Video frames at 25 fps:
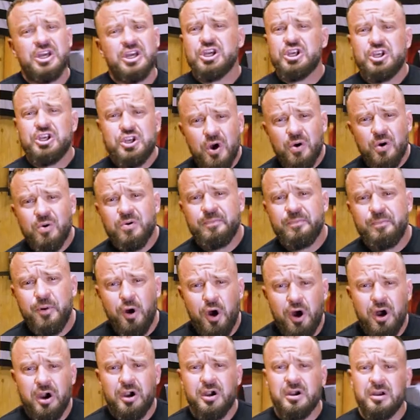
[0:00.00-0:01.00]
yoke
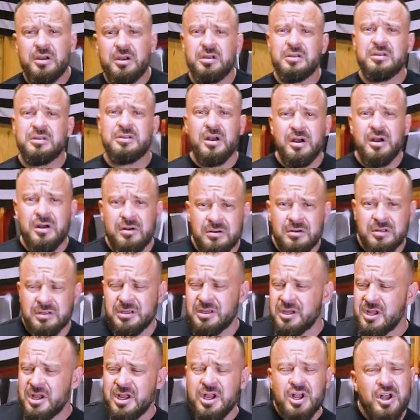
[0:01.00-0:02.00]
bar, you know,
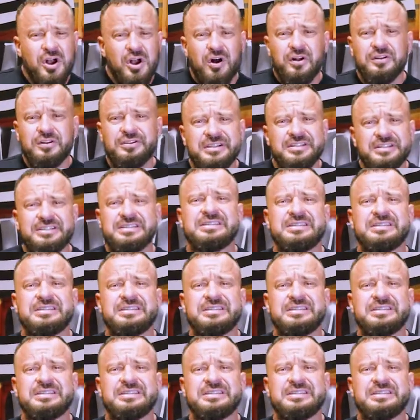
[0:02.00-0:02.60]
all this